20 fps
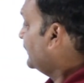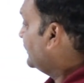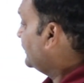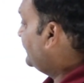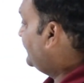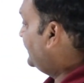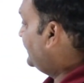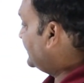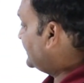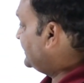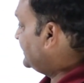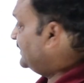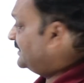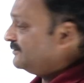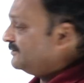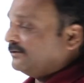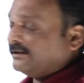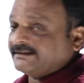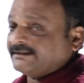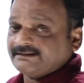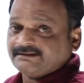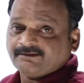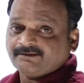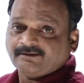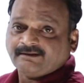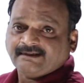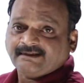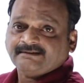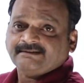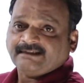This is what is
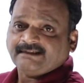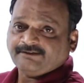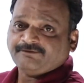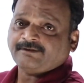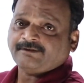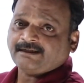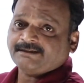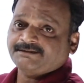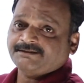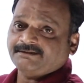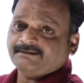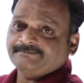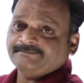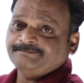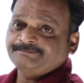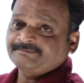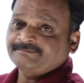known as diffraction.